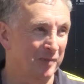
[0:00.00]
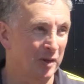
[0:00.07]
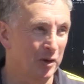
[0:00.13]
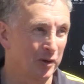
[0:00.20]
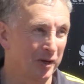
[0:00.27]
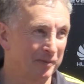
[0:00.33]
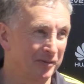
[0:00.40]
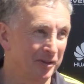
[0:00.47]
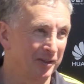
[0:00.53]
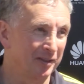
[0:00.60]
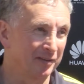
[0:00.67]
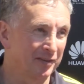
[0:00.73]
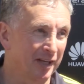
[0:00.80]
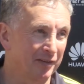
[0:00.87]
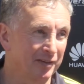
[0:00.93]
No, I'm not.
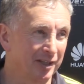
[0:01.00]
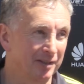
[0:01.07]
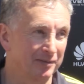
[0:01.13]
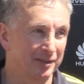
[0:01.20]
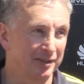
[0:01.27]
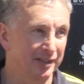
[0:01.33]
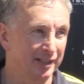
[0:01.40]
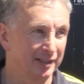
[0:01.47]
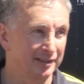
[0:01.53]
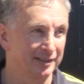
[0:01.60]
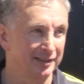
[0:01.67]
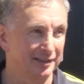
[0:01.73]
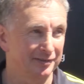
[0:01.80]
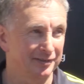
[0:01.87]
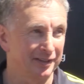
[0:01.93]
Really? I've given up on that.
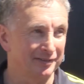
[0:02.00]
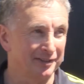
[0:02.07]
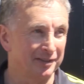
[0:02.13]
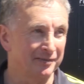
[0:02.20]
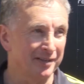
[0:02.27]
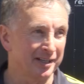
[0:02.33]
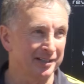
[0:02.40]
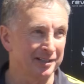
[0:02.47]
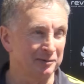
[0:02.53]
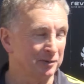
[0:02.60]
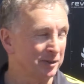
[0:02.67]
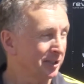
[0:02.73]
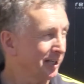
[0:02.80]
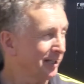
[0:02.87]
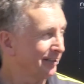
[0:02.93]
I've given up. That didn't
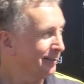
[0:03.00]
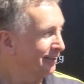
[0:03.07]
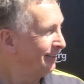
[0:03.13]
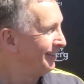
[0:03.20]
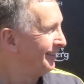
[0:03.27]
work either.